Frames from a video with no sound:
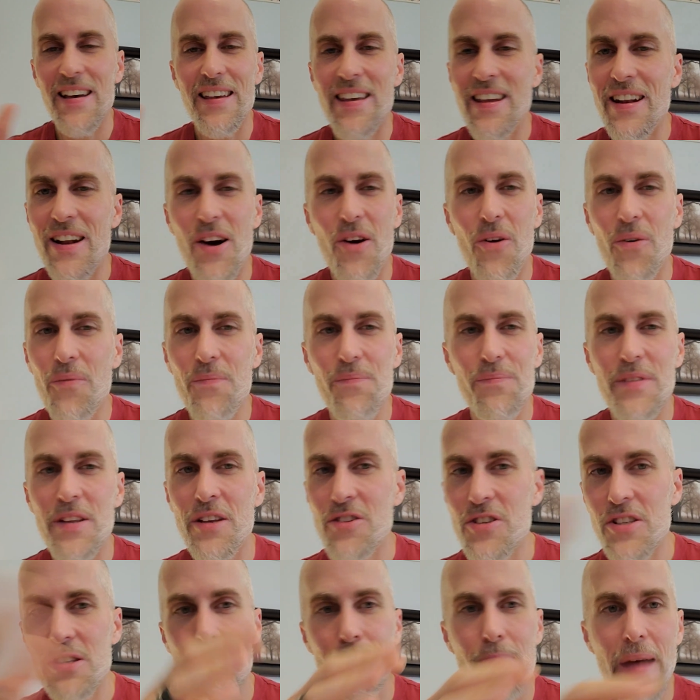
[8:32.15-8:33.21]
you know, you
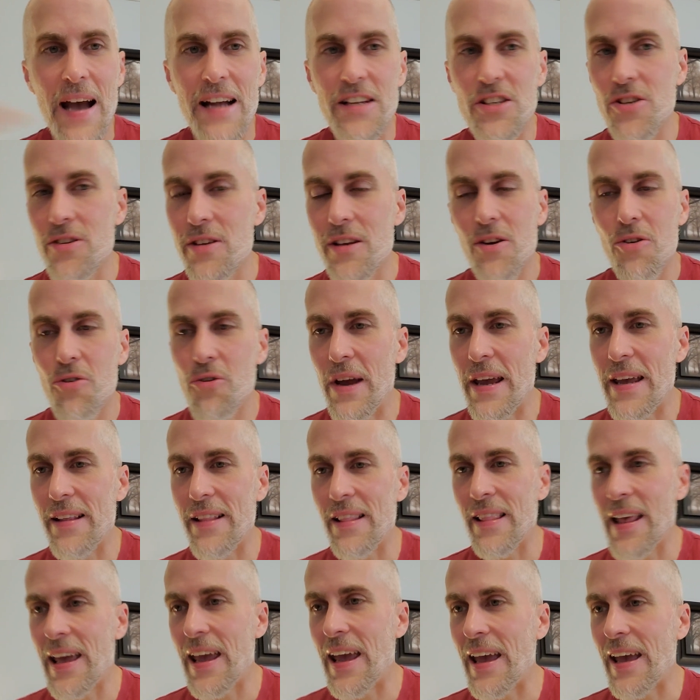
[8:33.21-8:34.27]
just magically create
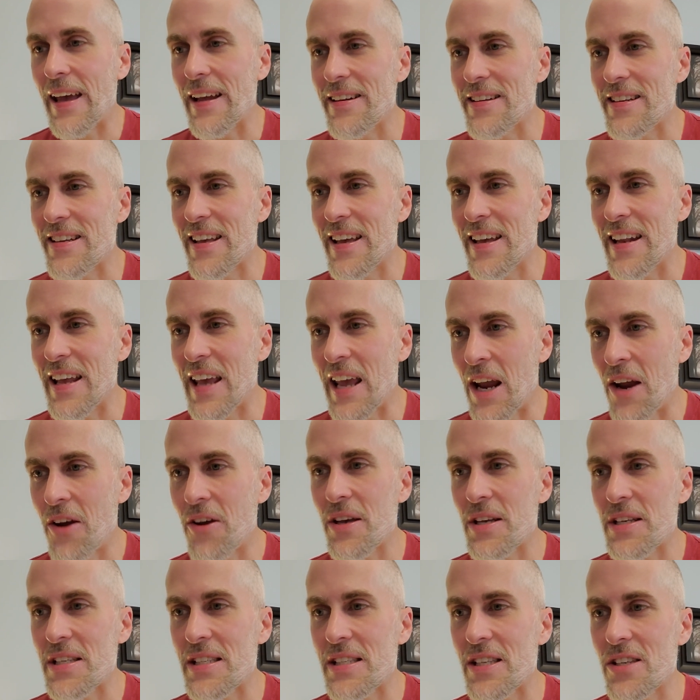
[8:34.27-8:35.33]
land and
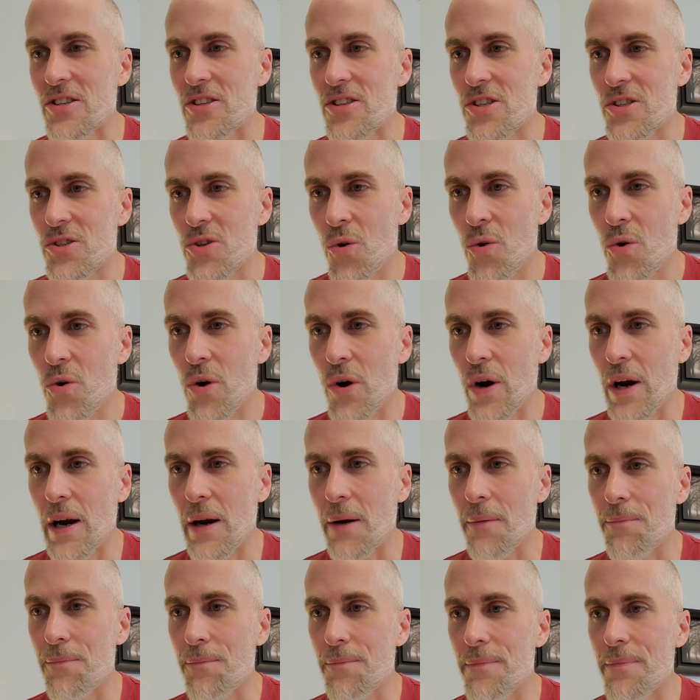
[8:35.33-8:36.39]
areas to
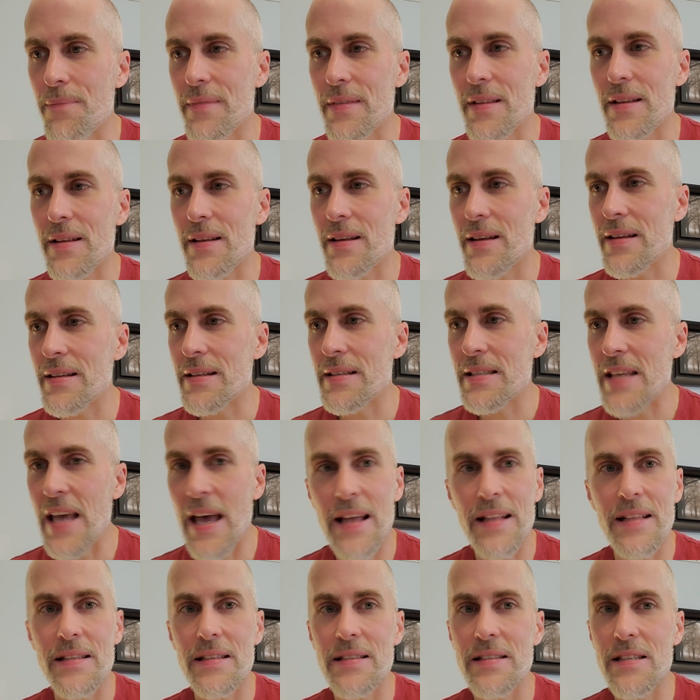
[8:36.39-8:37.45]
store
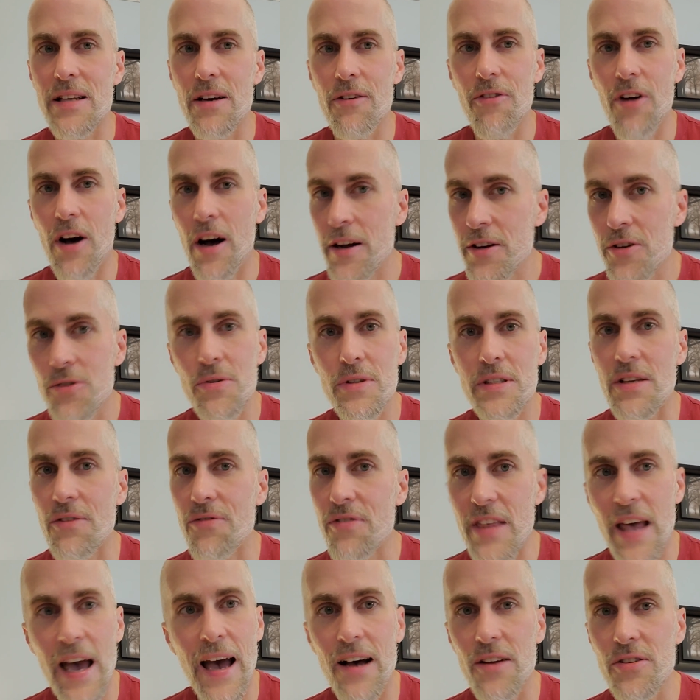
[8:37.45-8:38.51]
tens of hundreds of
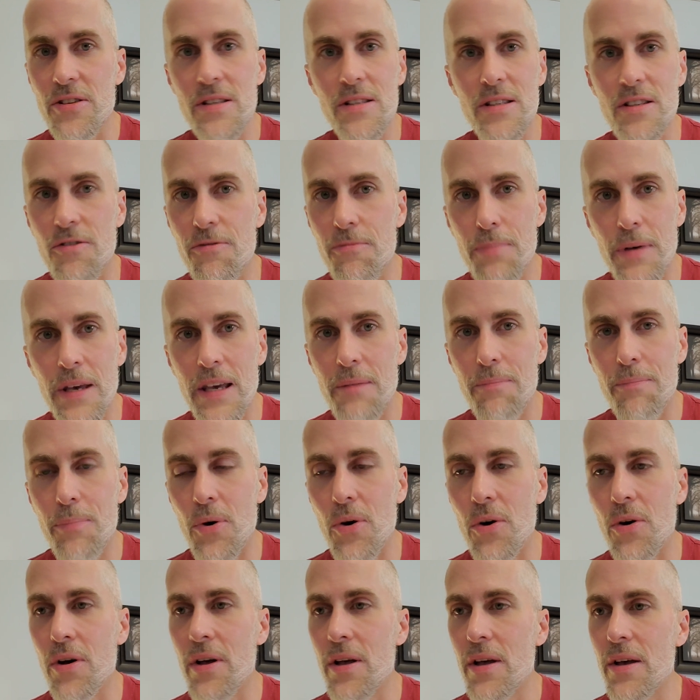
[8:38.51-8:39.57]
thousands of
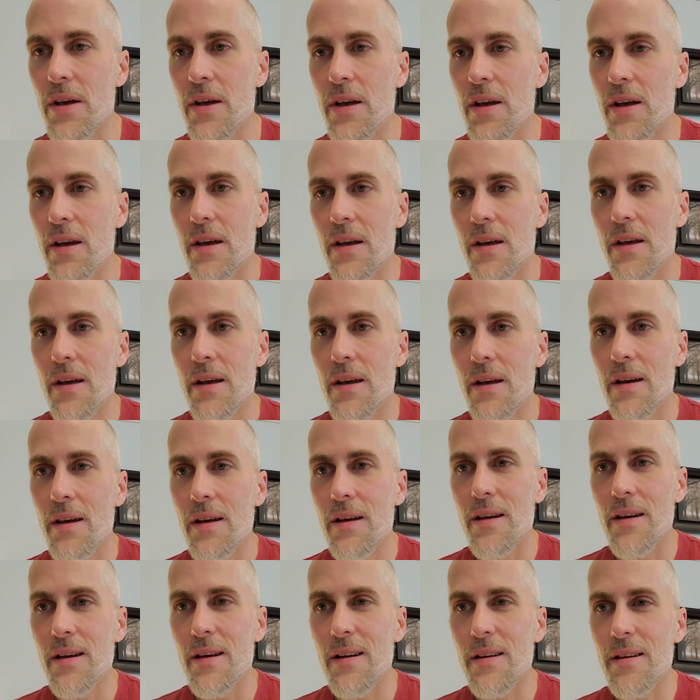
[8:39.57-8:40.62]
people.
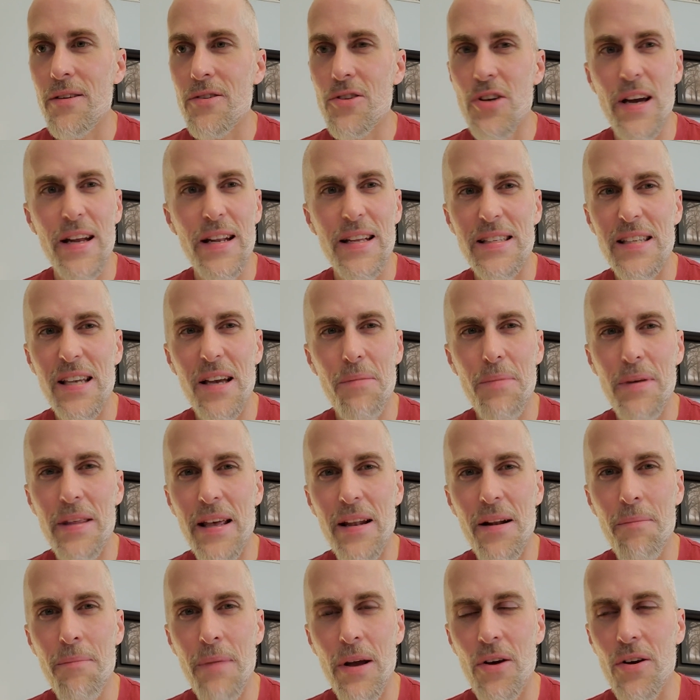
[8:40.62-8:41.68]
You're trying to tell me
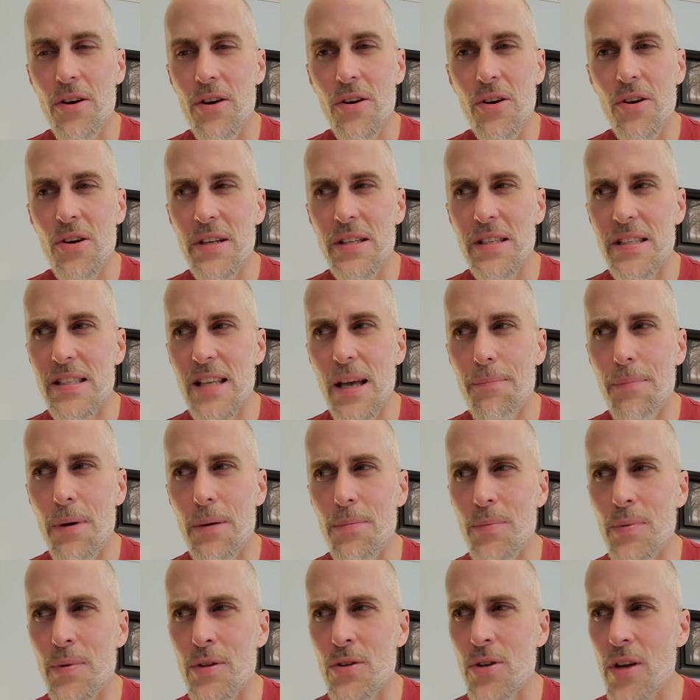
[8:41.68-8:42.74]
that America couldn't step
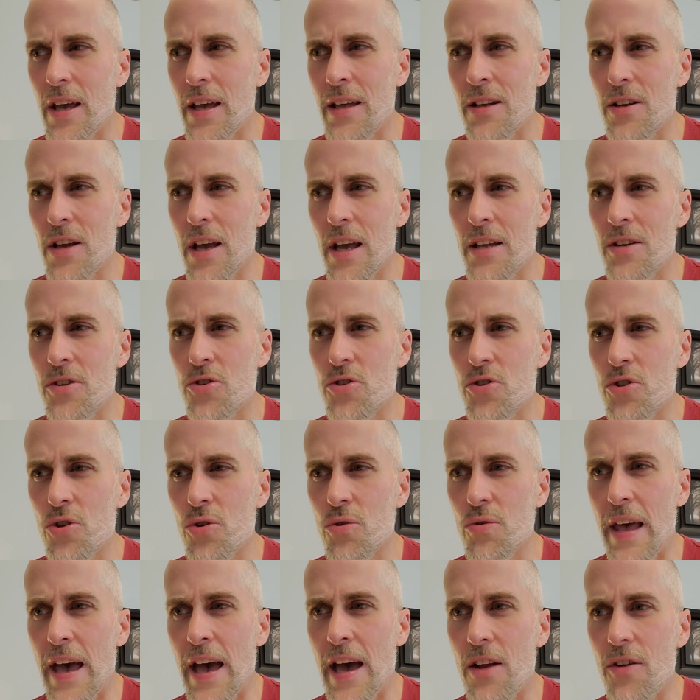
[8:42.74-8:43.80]
up and, and, and
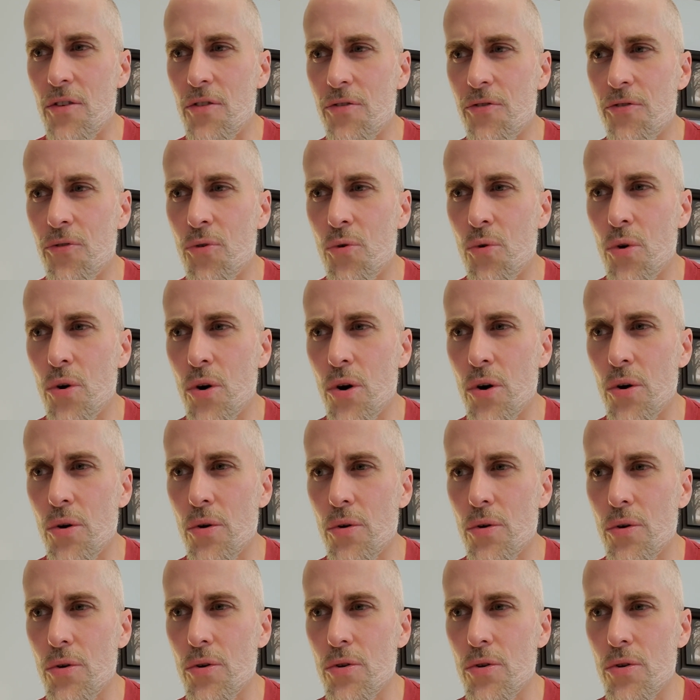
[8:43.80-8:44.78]
do that for